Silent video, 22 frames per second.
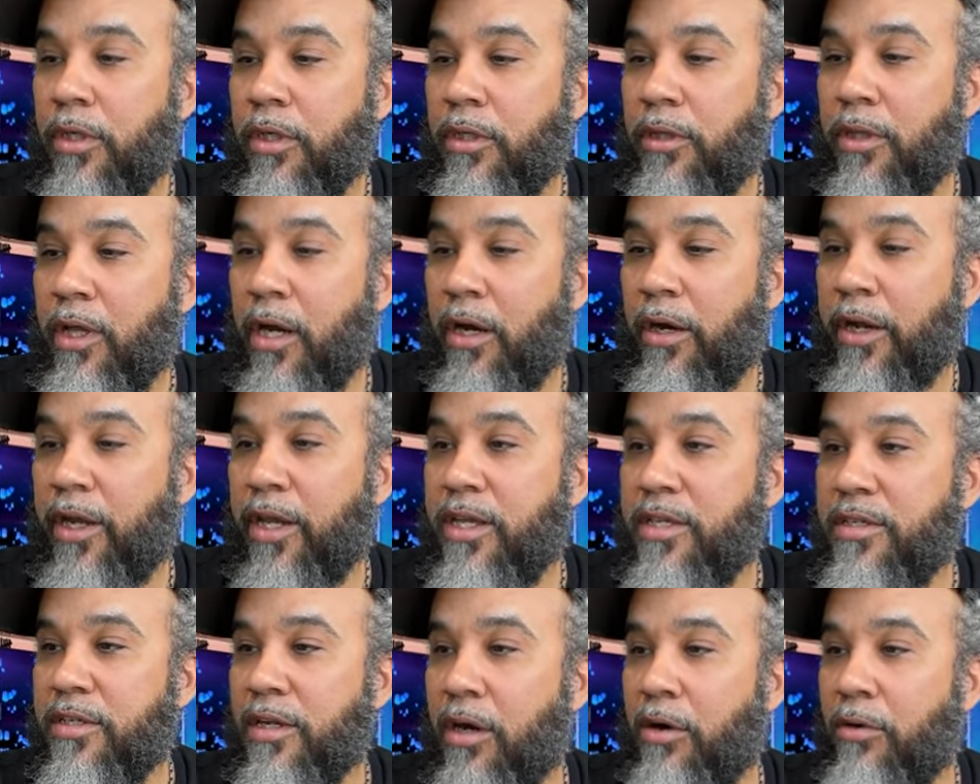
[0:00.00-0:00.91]
there
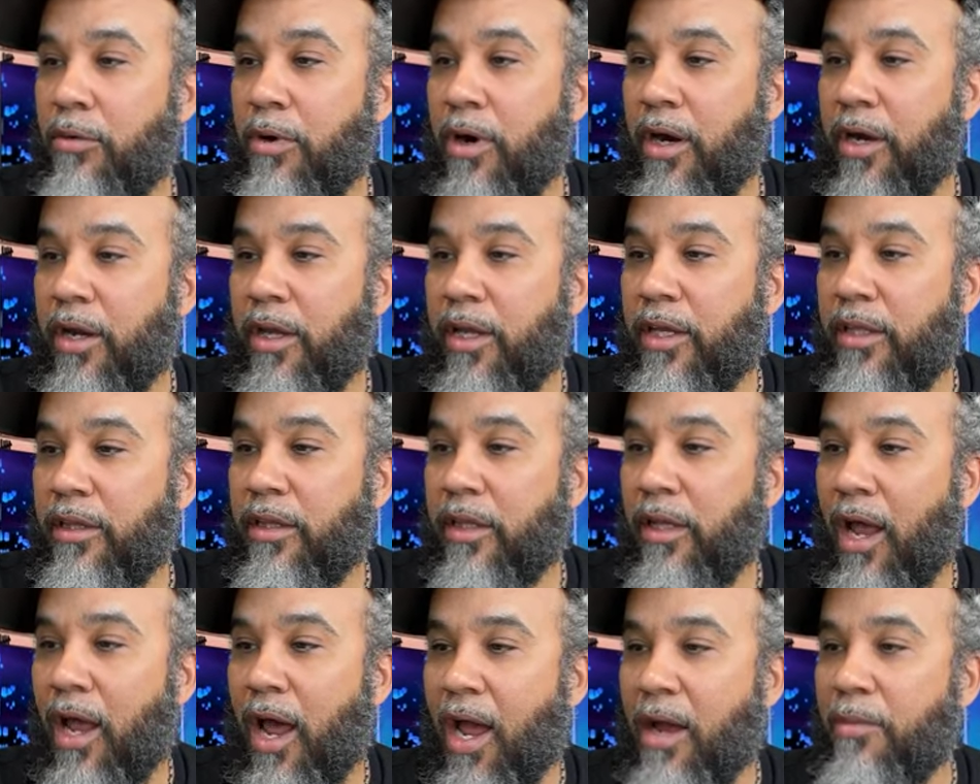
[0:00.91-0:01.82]
is nowhere to hit the
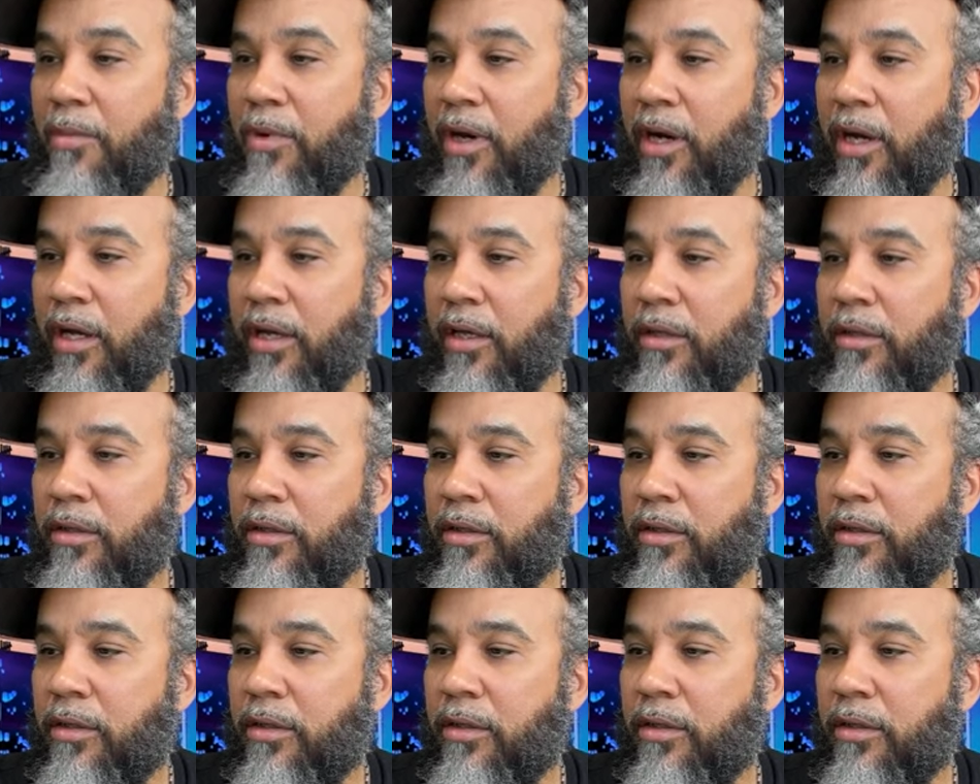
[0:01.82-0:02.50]
like button.